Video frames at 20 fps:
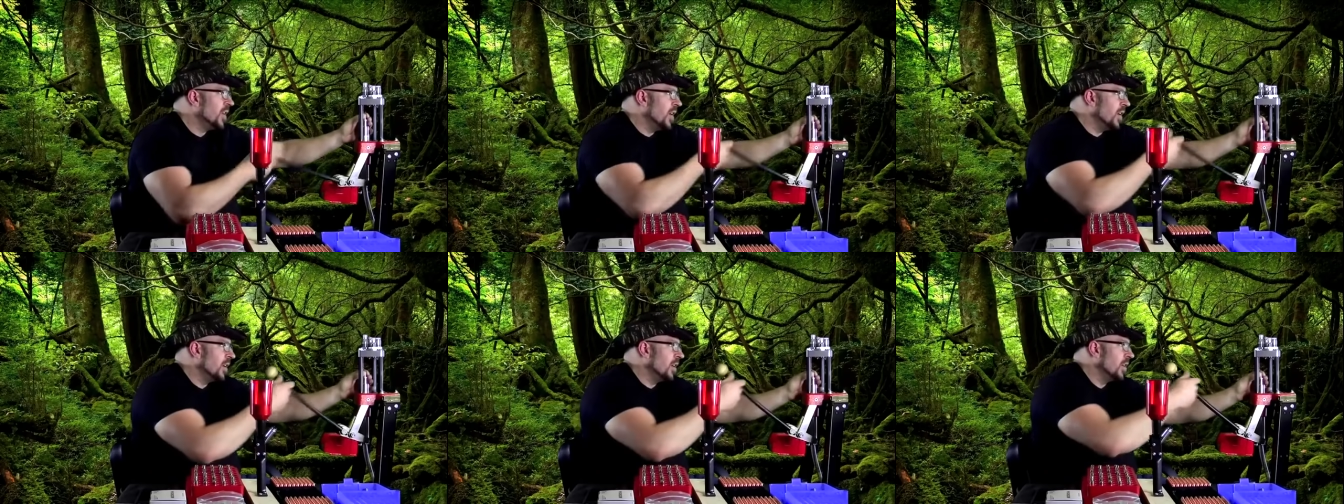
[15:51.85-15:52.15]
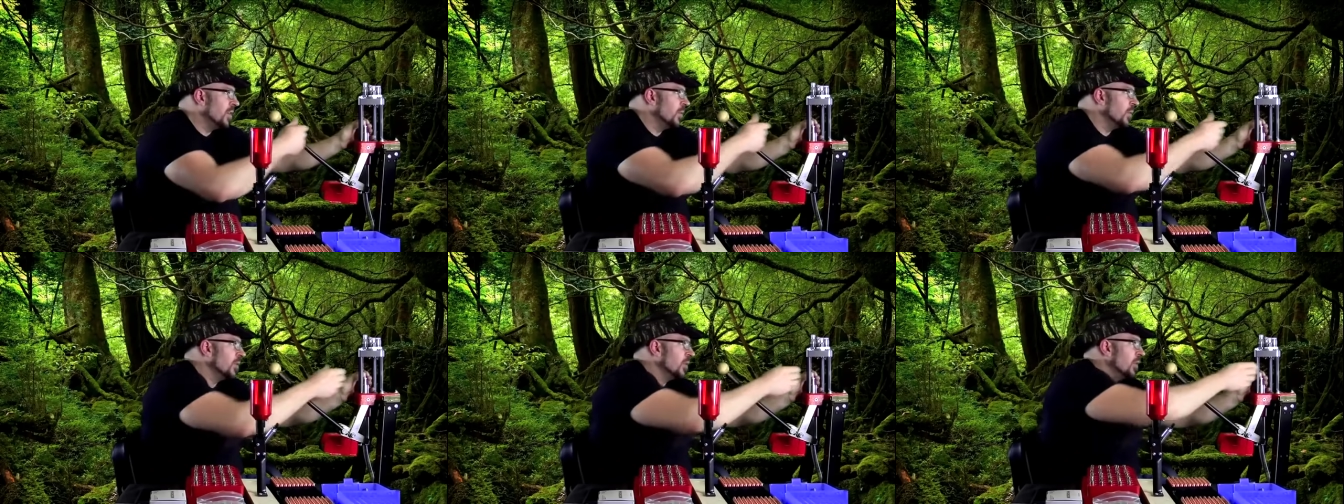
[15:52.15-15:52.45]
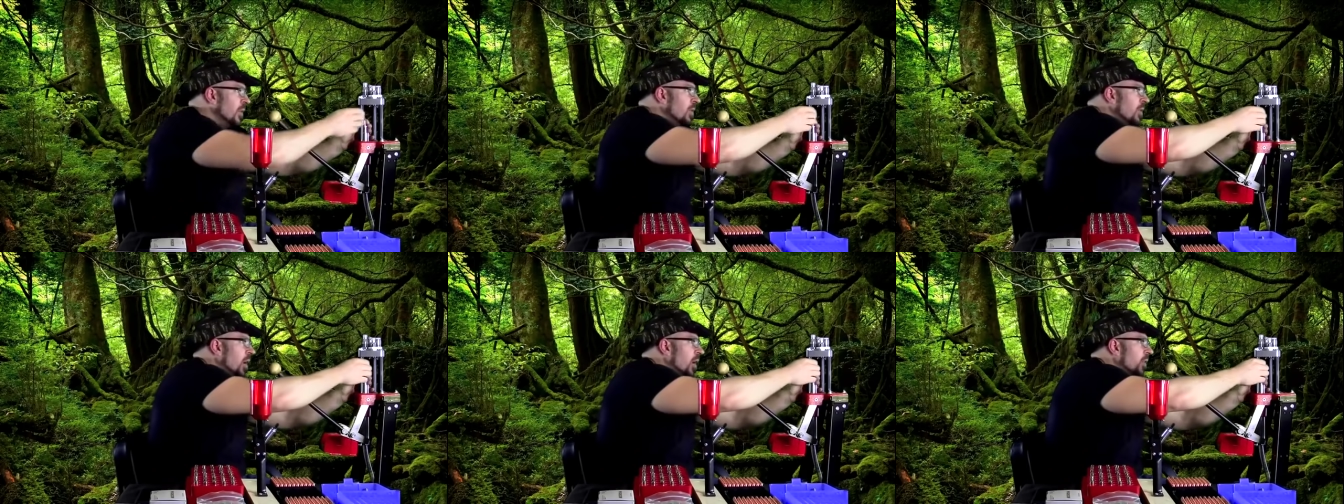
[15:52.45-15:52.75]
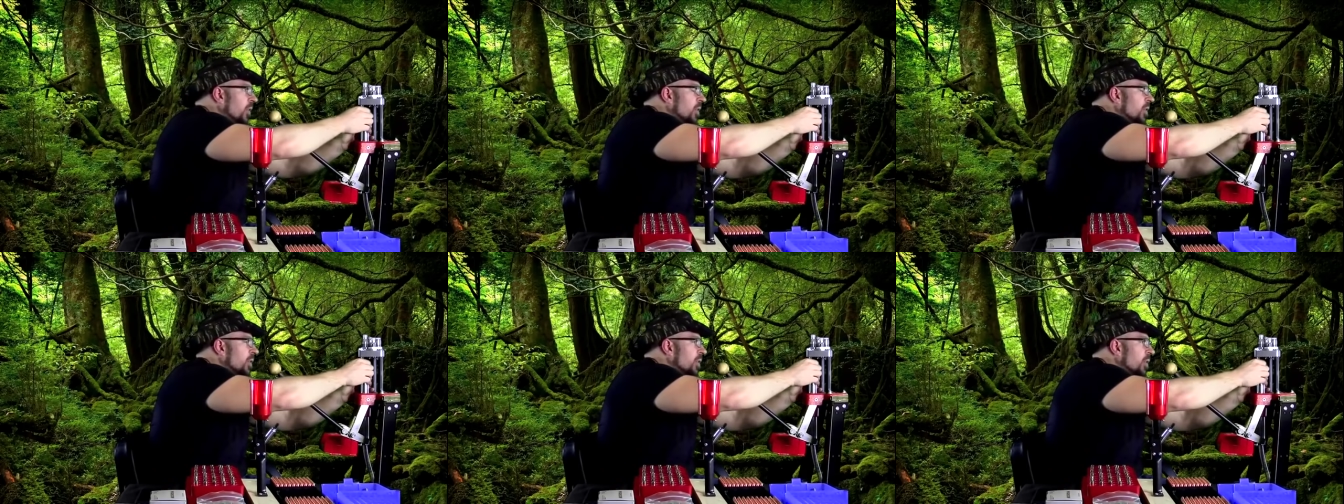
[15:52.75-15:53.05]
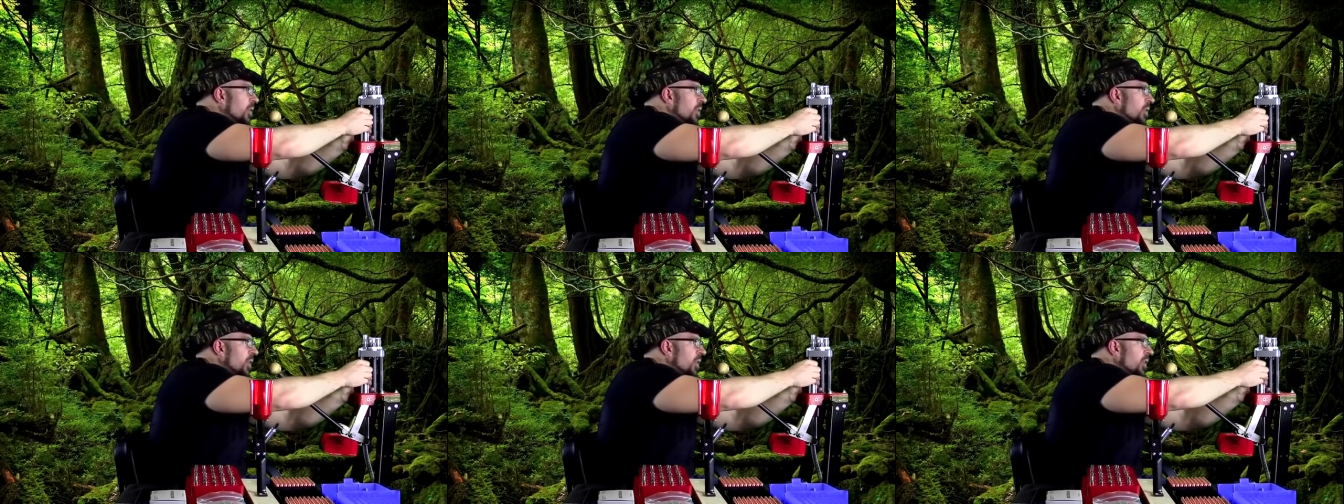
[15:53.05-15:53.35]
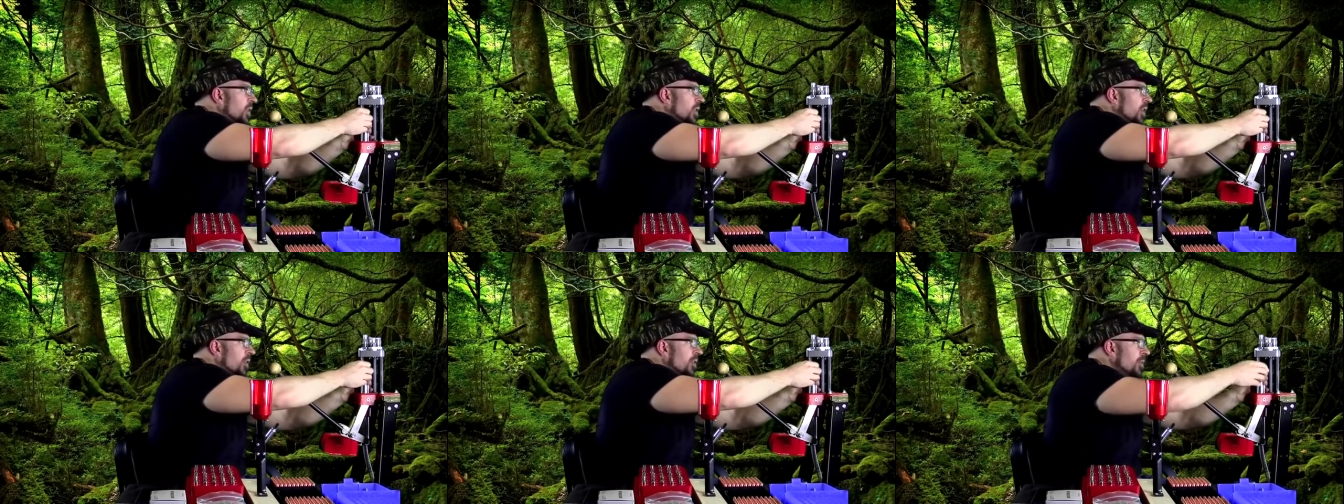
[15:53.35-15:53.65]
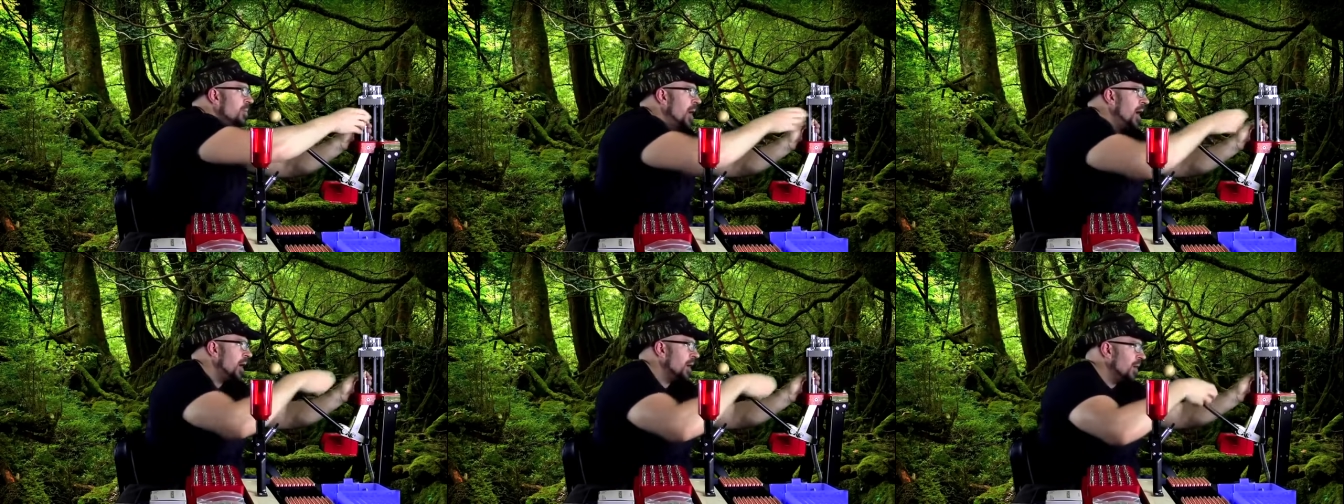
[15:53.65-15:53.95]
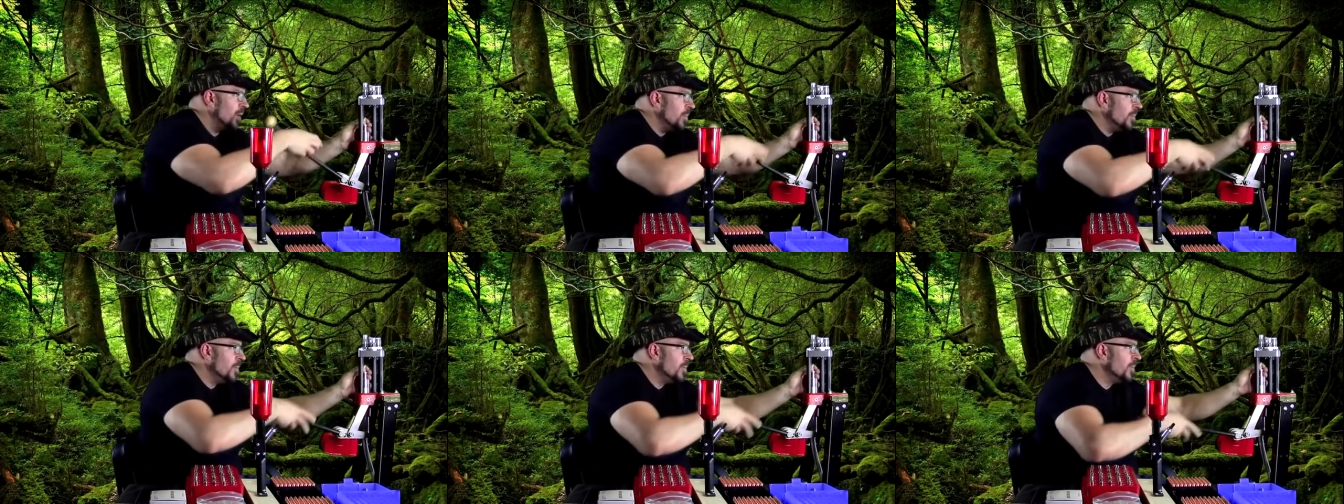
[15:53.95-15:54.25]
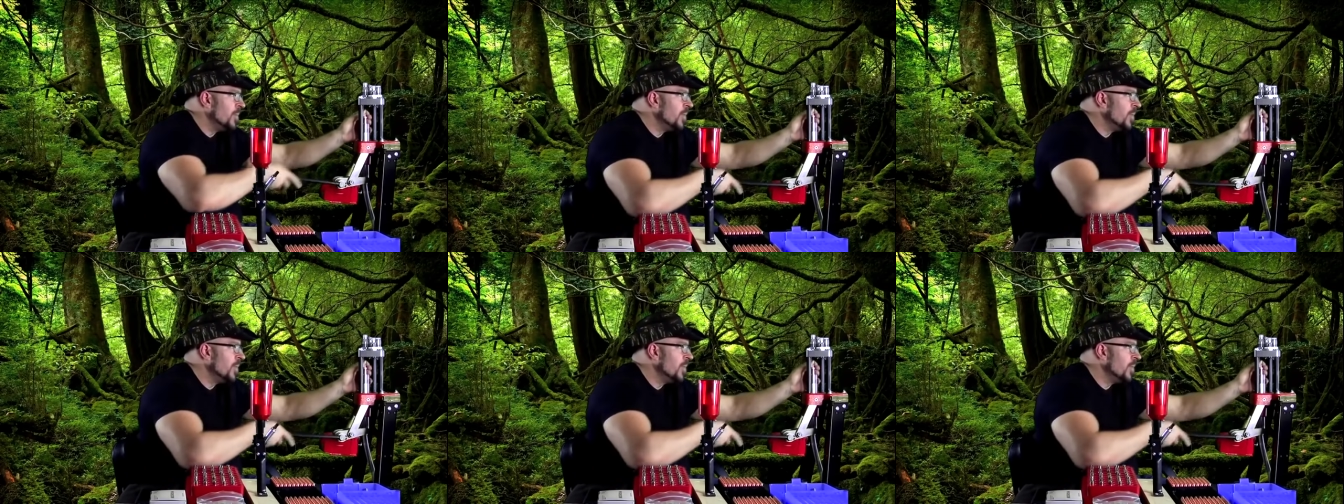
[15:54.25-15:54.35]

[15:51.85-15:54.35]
handgun was a revolver. It was a .357 Magnum.